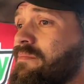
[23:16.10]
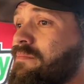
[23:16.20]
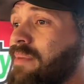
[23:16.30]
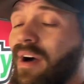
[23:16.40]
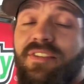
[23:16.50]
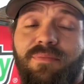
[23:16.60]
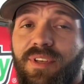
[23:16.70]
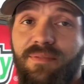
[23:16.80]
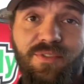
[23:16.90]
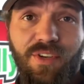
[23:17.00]
possibly
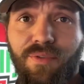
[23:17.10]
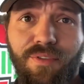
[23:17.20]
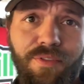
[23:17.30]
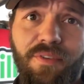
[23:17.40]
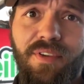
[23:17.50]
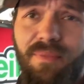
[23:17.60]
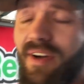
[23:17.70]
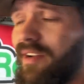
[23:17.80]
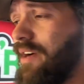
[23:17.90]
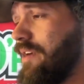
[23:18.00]
a 0 to 30 mile
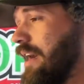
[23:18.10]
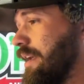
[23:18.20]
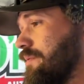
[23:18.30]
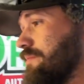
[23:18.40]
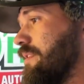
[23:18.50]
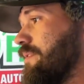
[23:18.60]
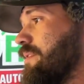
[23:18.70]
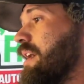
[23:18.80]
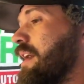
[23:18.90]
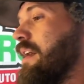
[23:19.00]
an hour. I don't know.
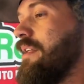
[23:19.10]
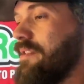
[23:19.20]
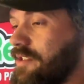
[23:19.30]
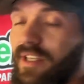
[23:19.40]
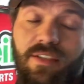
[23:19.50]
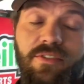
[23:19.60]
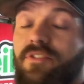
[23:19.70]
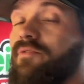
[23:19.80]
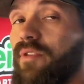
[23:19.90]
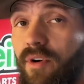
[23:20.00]
This thing is
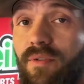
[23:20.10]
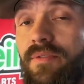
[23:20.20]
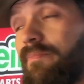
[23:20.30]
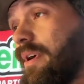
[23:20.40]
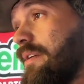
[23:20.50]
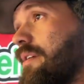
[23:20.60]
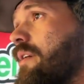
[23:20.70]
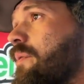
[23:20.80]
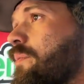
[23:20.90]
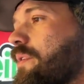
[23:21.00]
slow, but
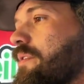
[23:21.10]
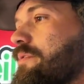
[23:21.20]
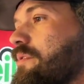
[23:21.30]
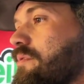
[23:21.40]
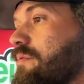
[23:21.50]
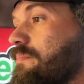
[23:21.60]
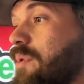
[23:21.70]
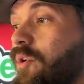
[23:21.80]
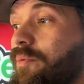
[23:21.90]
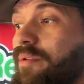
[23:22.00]
we're going to
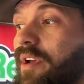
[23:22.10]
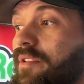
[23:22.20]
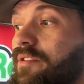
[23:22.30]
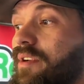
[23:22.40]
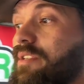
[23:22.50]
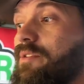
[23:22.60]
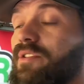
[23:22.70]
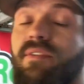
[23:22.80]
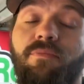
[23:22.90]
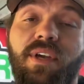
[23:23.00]
hope and pray that the
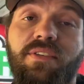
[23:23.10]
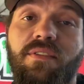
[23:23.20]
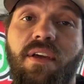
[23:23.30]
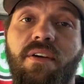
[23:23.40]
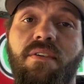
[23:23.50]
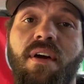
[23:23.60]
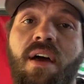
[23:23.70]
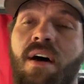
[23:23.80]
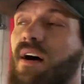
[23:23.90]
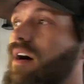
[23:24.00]
transmission even makes it there.
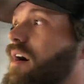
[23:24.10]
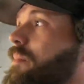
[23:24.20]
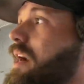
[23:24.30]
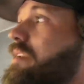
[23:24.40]
I